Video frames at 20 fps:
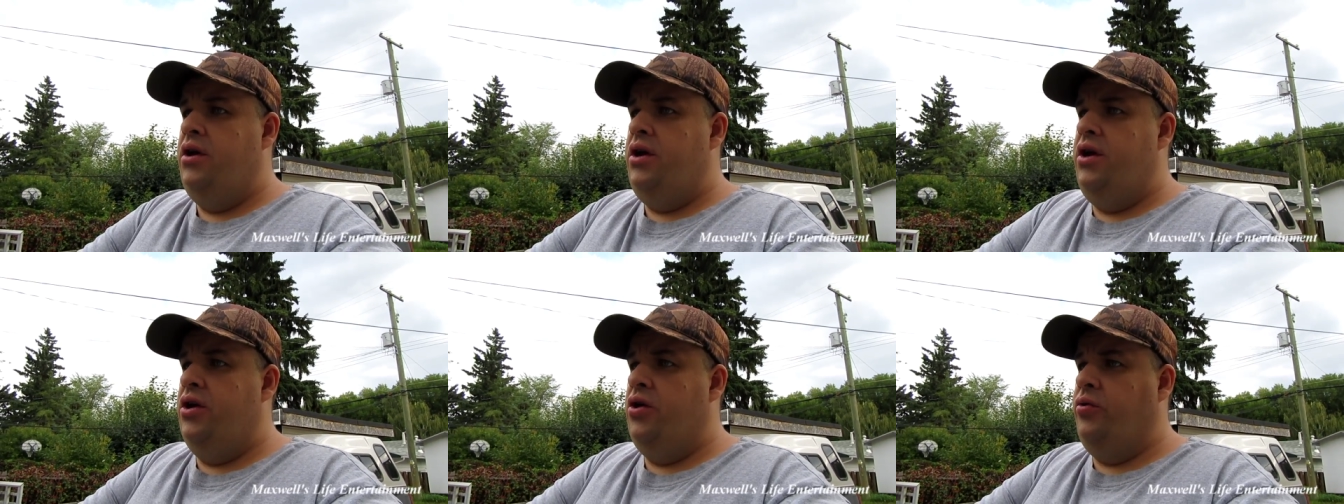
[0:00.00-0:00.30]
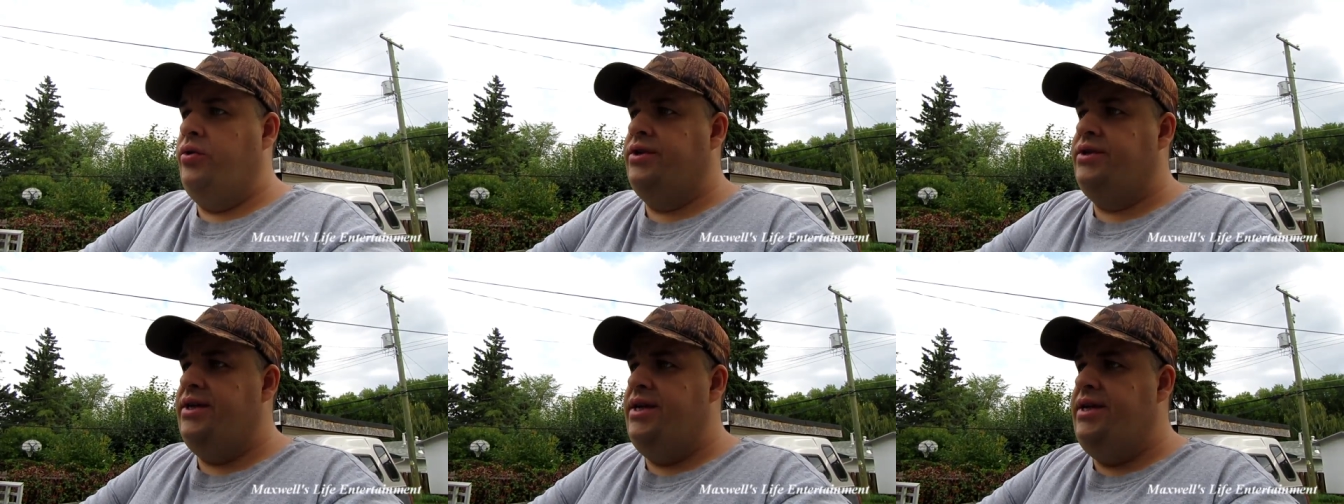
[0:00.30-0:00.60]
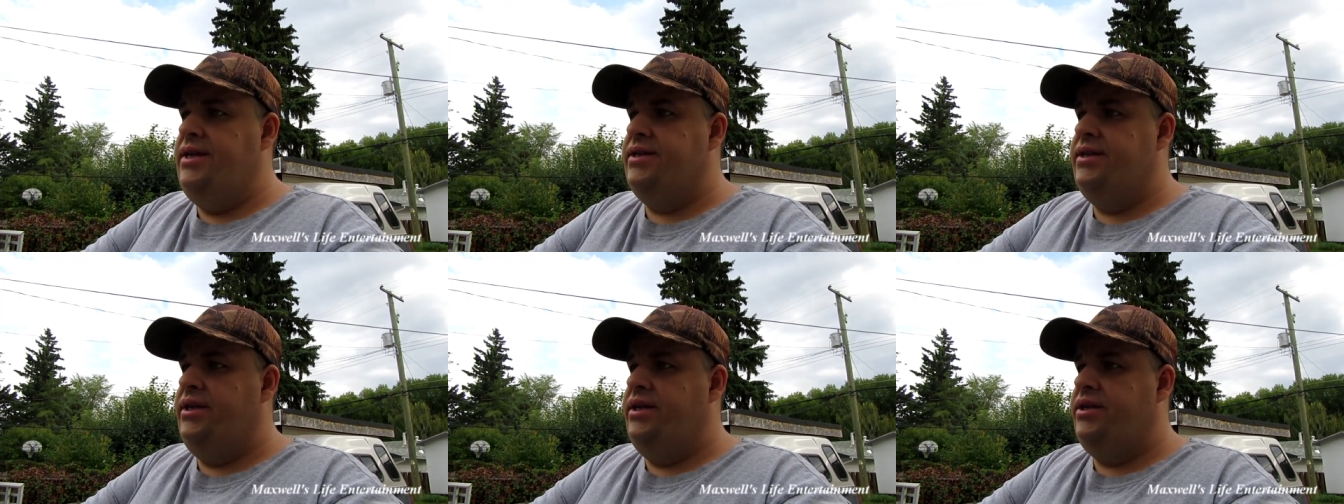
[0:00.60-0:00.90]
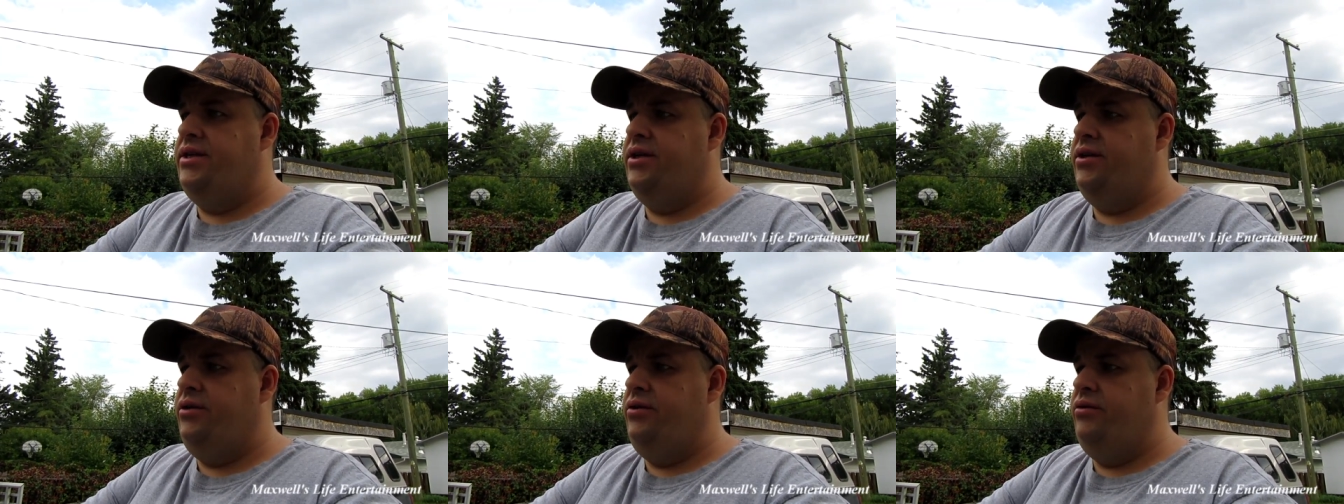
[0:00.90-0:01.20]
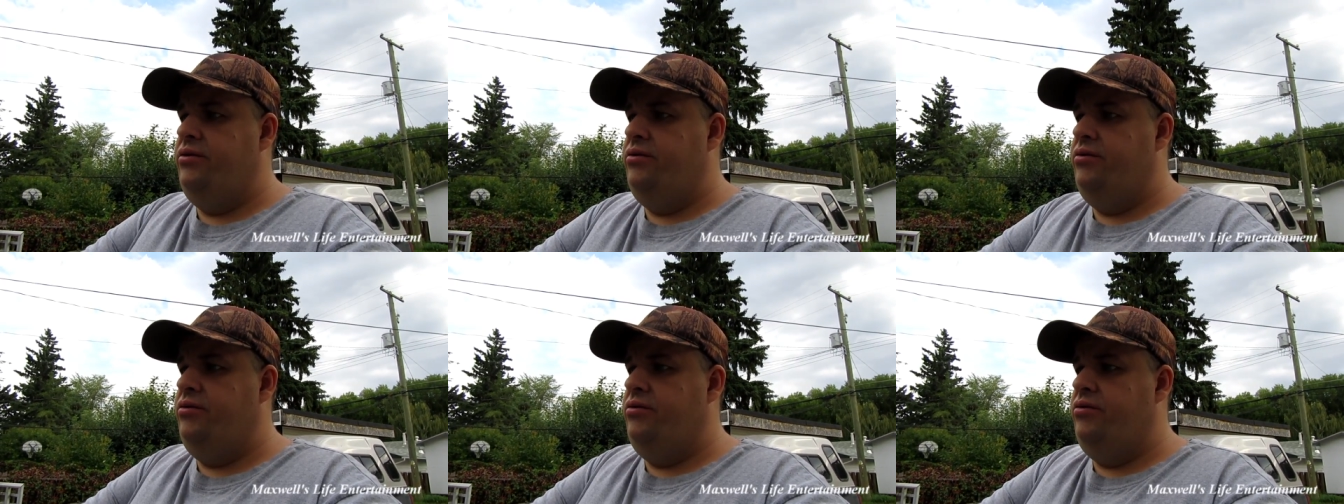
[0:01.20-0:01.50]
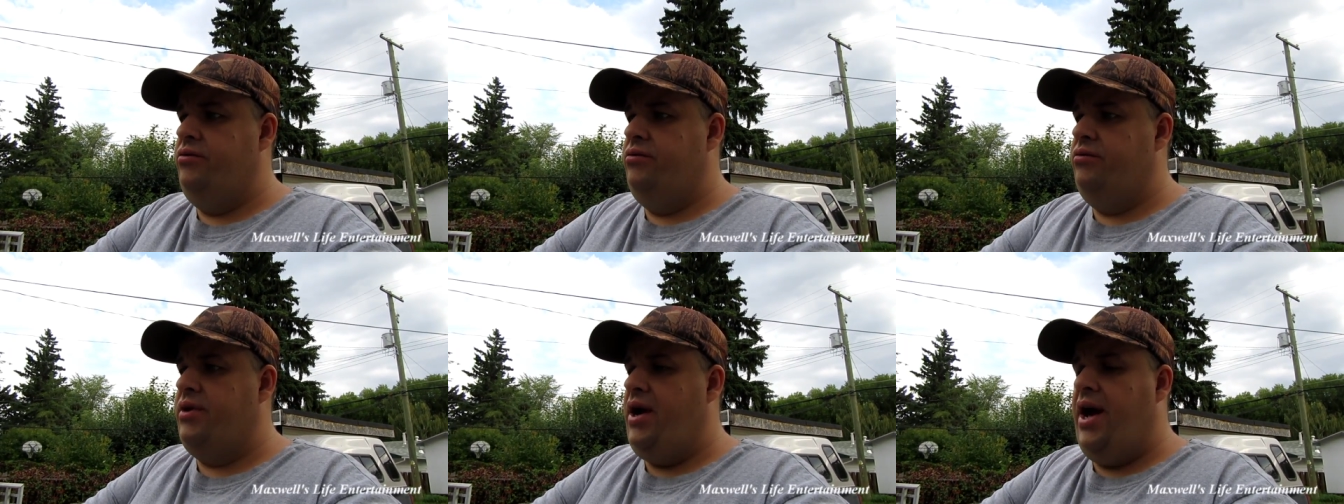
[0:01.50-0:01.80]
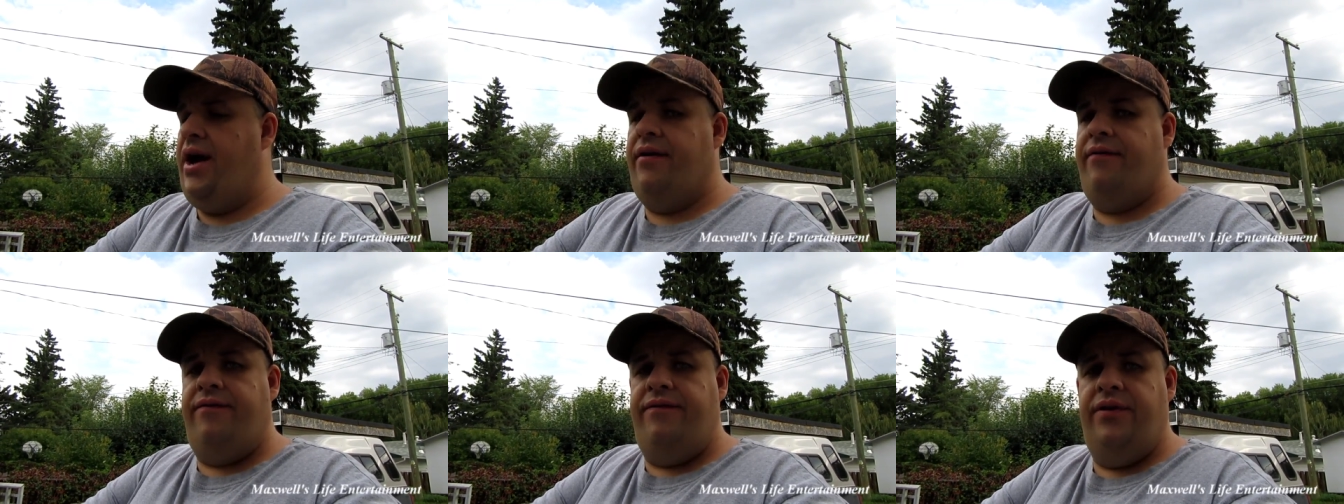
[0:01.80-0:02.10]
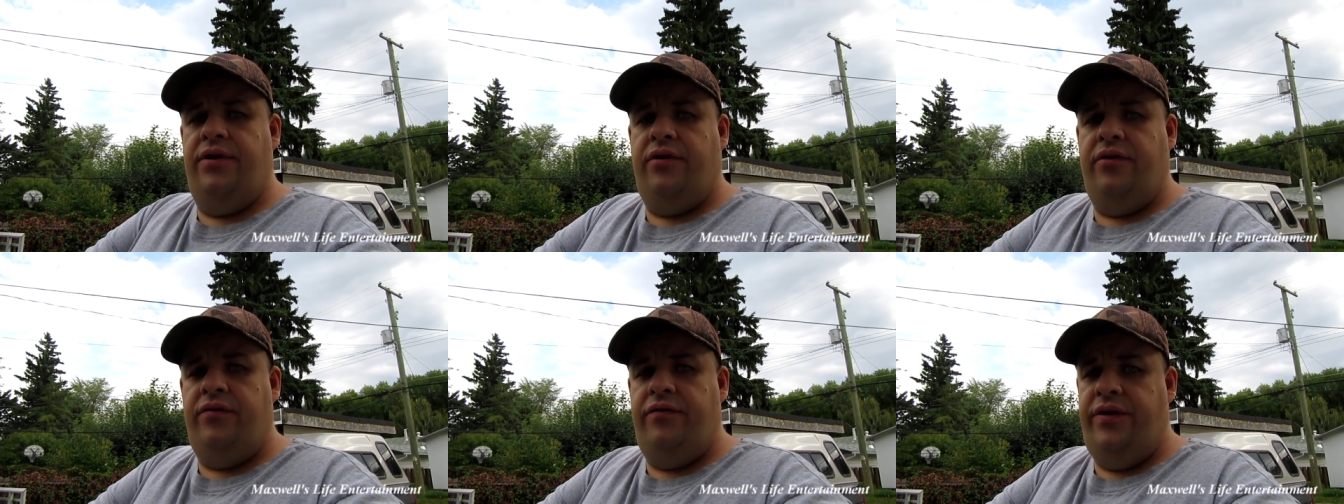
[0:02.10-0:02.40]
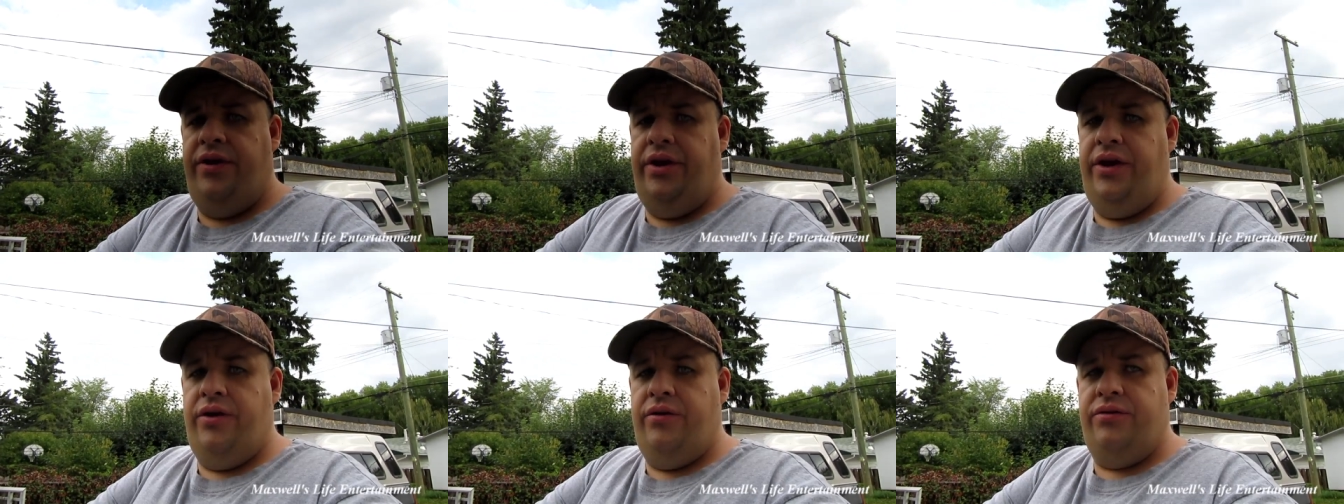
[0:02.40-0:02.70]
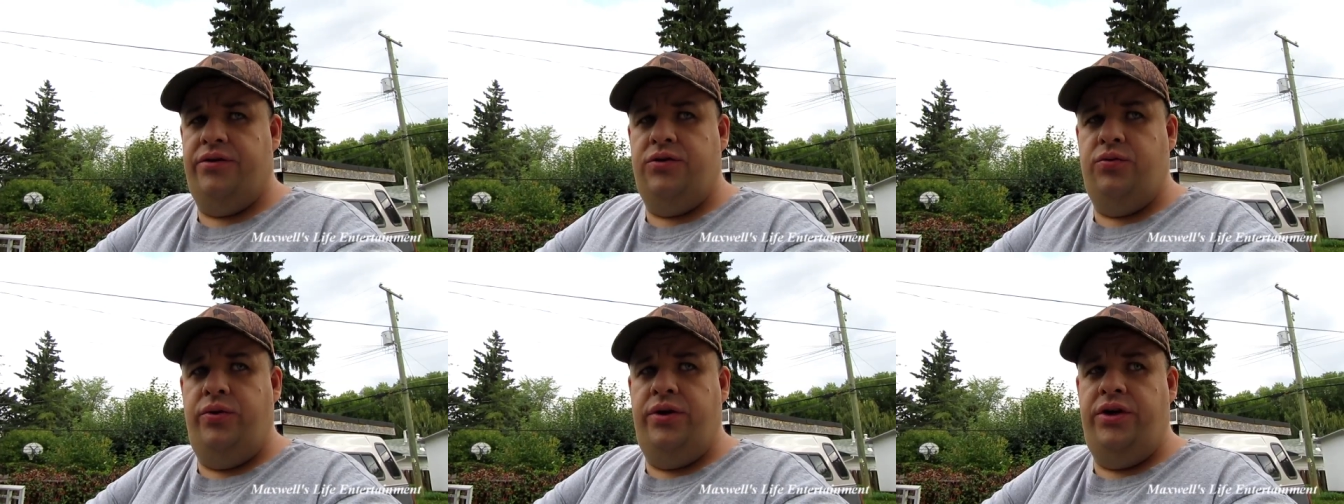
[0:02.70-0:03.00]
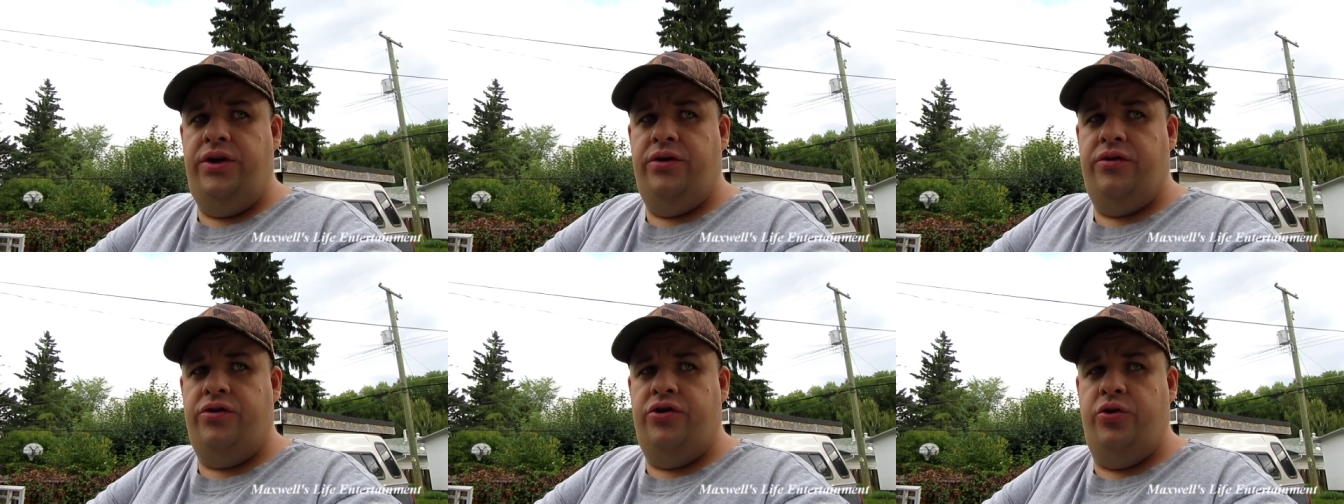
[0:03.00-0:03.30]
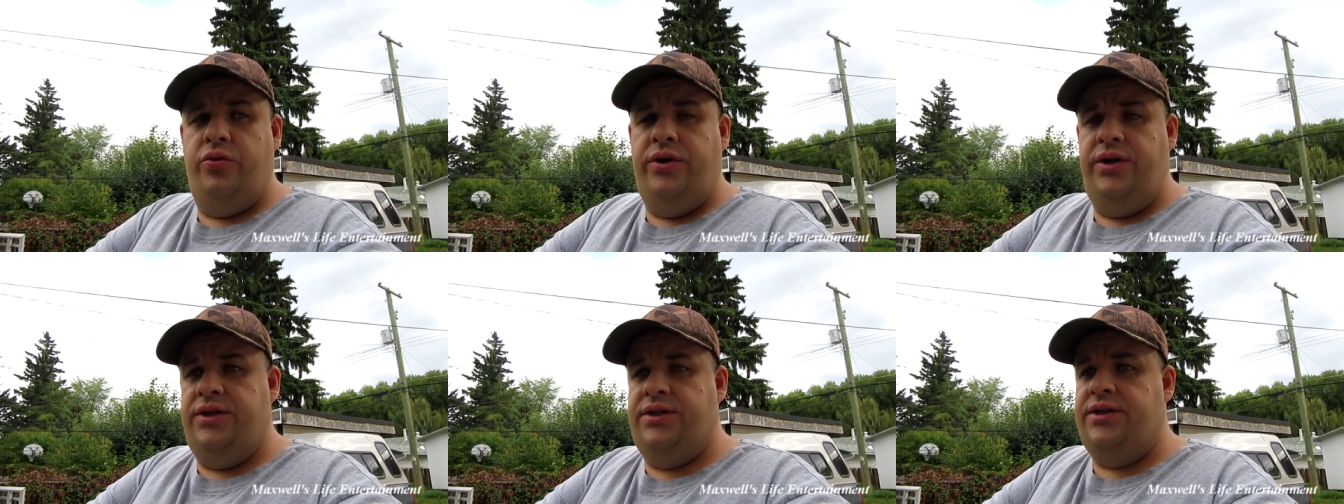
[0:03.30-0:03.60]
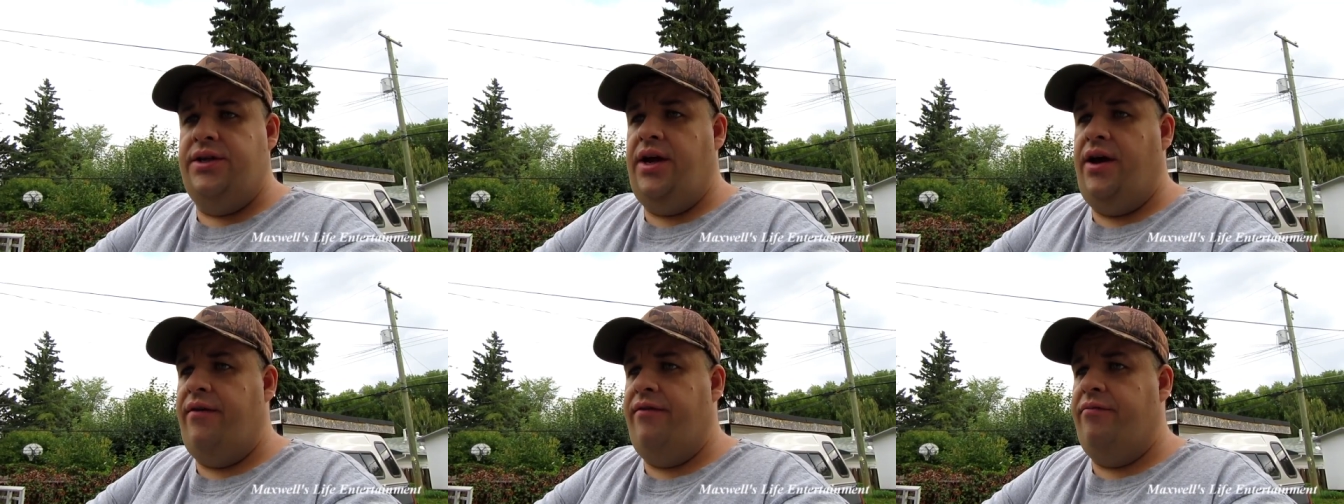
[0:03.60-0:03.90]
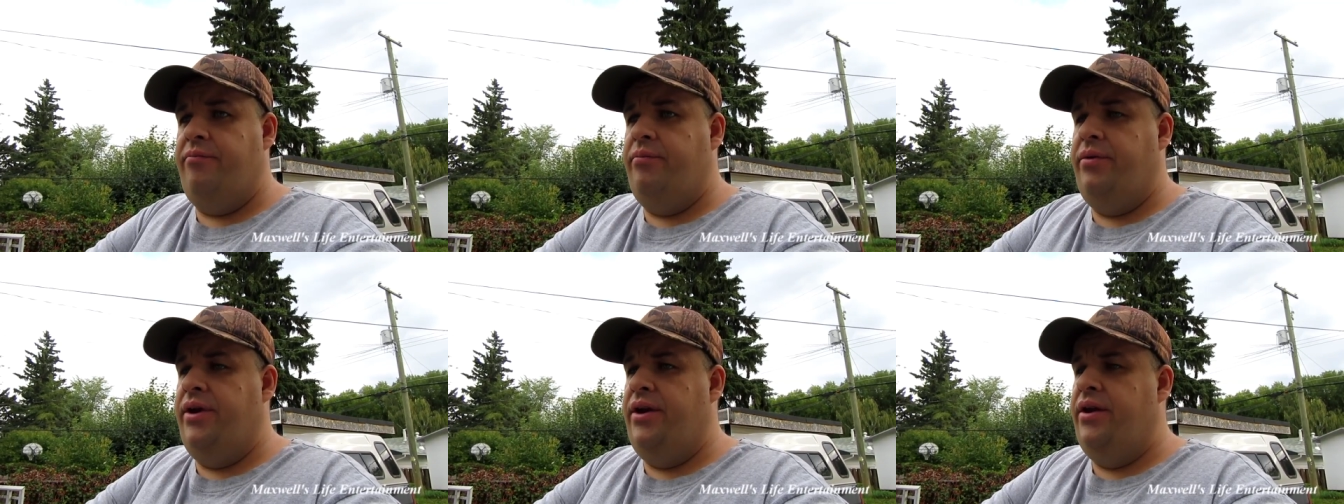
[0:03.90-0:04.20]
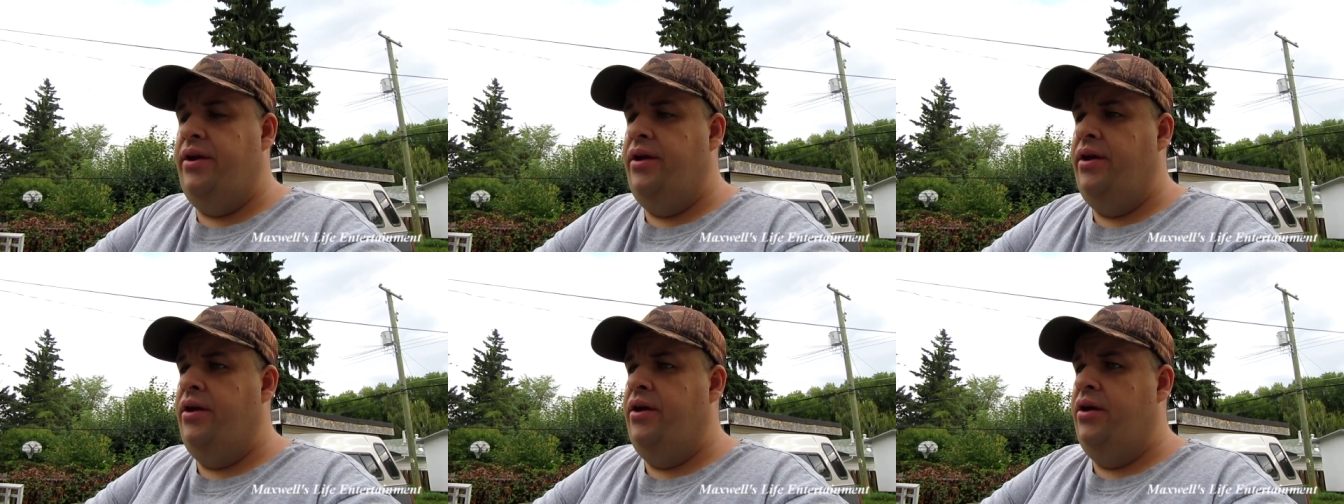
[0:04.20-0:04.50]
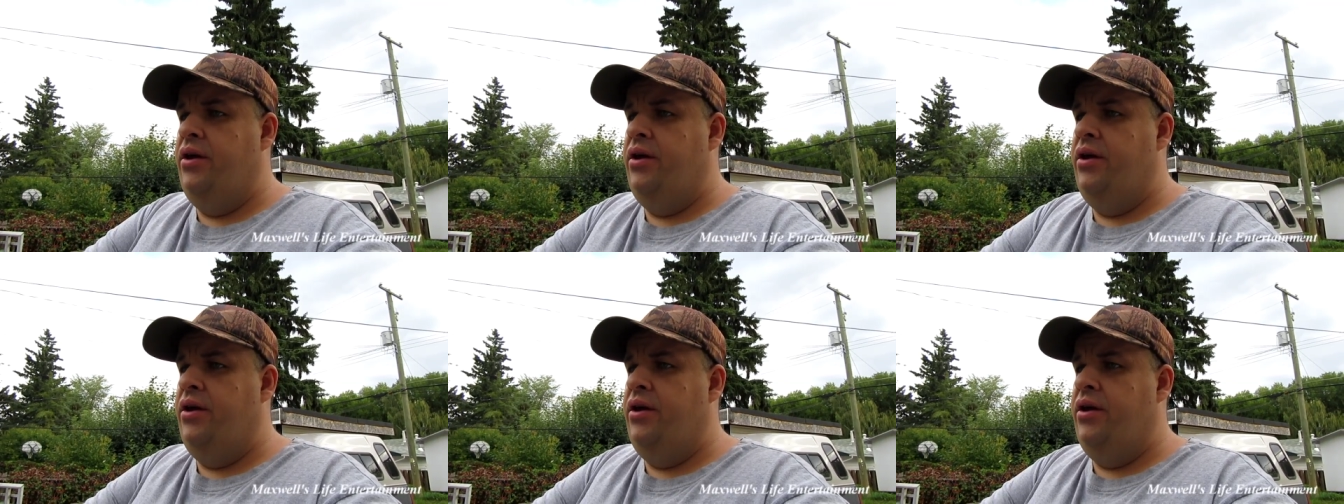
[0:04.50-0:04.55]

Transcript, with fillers: You know, it's easy to have filler videos when you're doing stuff, but